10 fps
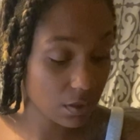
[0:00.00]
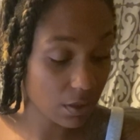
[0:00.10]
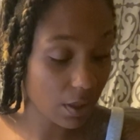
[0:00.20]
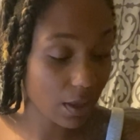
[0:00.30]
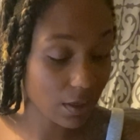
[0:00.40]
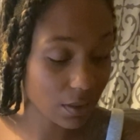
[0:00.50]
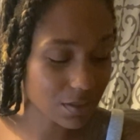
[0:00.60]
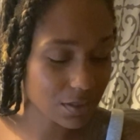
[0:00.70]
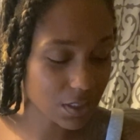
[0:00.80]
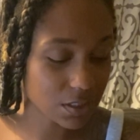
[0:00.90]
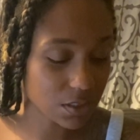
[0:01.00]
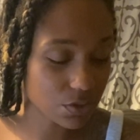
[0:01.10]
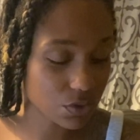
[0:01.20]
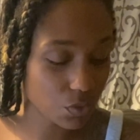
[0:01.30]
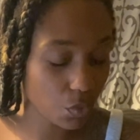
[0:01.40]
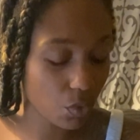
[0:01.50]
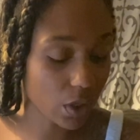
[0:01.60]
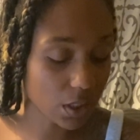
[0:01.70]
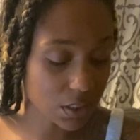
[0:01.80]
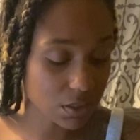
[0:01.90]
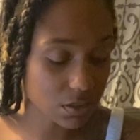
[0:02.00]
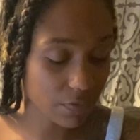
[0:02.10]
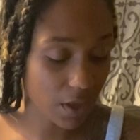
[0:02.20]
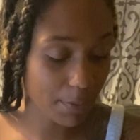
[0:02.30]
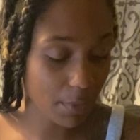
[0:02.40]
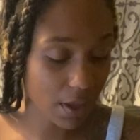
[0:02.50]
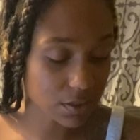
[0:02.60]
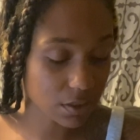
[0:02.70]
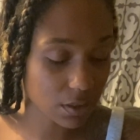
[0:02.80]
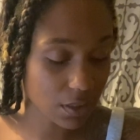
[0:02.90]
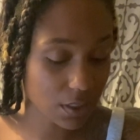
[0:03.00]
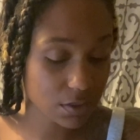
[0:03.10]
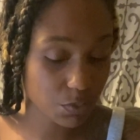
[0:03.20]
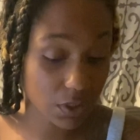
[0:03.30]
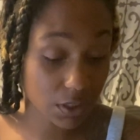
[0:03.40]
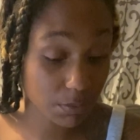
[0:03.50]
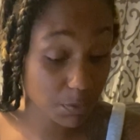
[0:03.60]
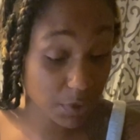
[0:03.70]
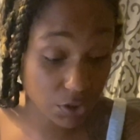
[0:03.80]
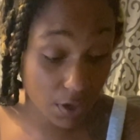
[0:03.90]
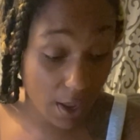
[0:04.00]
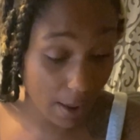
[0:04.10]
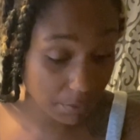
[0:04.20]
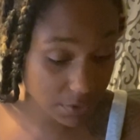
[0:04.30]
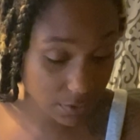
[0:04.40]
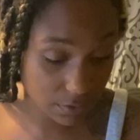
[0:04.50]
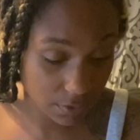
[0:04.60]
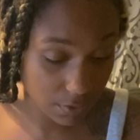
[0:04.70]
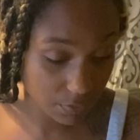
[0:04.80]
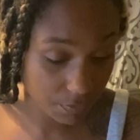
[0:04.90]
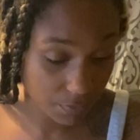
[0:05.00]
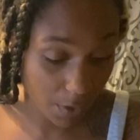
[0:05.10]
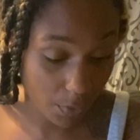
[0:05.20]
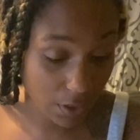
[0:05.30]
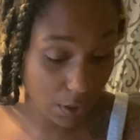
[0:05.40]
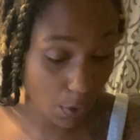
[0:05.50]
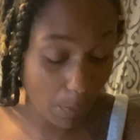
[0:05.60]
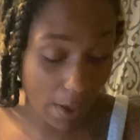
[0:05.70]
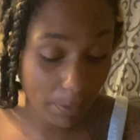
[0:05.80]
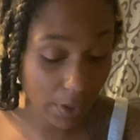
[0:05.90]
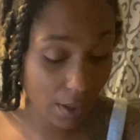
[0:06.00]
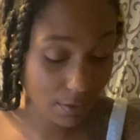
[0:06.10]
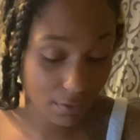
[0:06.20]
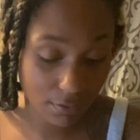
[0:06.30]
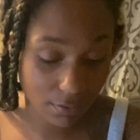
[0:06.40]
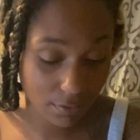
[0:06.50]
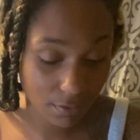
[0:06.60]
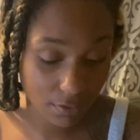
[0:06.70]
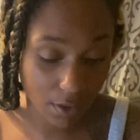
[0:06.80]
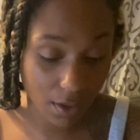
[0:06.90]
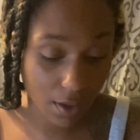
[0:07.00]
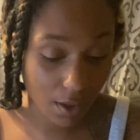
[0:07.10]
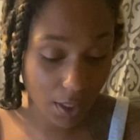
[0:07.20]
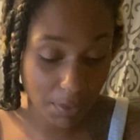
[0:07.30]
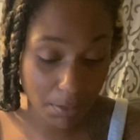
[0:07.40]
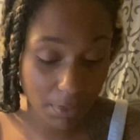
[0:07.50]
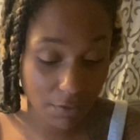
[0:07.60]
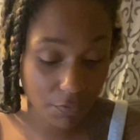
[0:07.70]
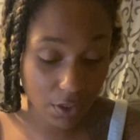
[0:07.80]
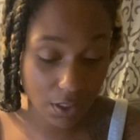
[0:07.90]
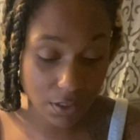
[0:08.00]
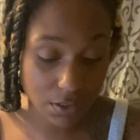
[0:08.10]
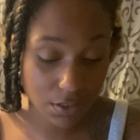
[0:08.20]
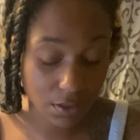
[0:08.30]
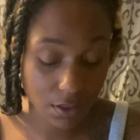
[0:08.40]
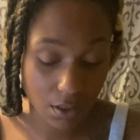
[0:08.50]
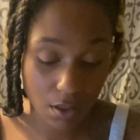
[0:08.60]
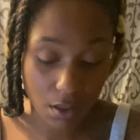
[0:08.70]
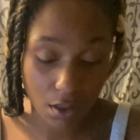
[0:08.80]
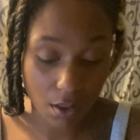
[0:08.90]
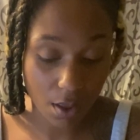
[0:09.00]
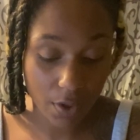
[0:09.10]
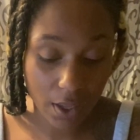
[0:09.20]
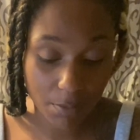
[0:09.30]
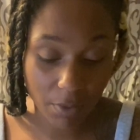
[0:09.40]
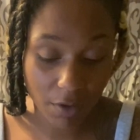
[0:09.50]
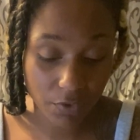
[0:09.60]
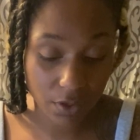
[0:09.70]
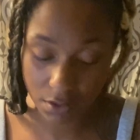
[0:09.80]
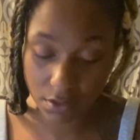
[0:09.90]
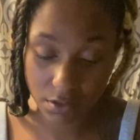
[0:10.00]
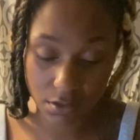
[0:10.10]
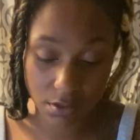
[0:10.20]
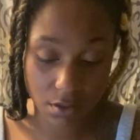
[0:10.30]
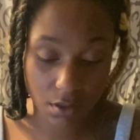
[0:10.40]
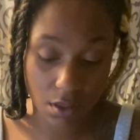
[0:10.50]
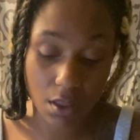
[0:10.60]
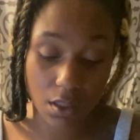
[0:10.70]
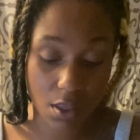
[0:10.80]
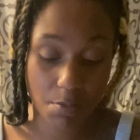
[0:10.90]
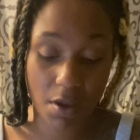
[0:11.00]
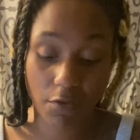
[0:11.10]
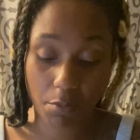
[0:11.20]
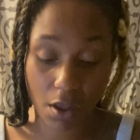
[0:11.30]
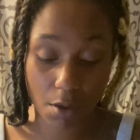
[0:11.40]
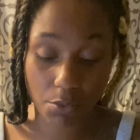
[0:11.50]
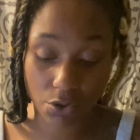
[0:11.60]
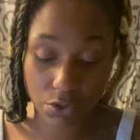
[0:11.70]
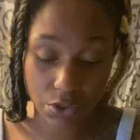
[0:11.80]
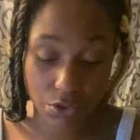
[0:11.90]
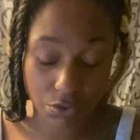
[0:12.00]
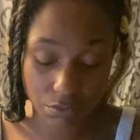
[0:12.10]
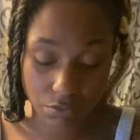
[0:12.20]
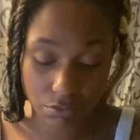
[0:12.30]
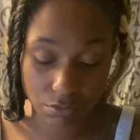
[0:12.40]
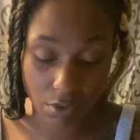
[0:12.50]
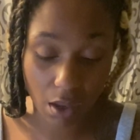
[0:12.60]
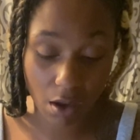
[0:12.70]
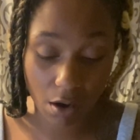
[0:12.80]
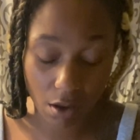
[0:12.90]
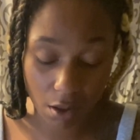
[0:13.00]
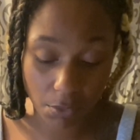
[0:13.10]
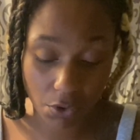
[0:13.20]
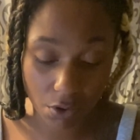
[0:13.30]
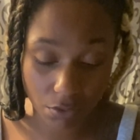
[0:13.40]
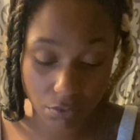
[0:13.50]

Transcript: They had ill intentions toward this divine masculine. They just wanted them to be trapped. They wanted a little puppet. Like, hey, give me money for this. Go ahead and pay for this. Yeah, pay for my homegirl too. And her homegirl.